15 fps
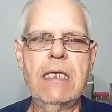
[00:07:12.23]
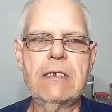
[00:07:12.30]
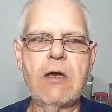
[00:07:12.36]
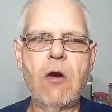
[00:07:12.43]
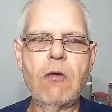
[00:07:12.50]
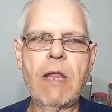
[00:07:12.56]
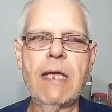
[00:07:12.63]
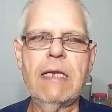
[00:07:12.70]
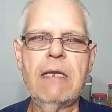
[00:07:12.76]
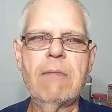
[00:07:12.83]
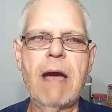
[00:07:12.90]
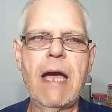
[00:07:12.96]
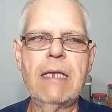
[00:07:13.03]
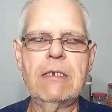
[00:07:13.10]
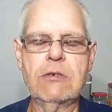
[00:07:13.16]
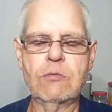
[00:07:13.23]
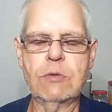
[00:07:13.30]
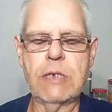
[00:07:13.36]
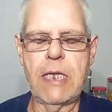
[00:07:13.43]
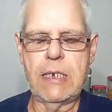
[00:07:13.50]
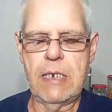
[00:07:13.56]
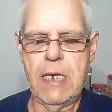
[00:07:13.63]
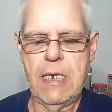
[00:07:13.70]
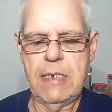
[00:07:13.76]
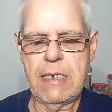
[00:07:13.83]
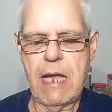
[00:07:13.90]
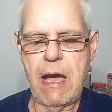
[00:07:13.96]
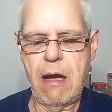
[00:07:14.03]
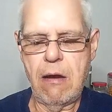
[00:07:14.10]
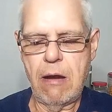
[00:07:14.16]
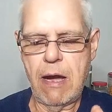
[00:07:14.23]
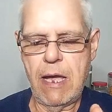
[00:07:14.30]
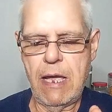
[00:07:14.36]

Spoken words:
The whole idea behind this was that now I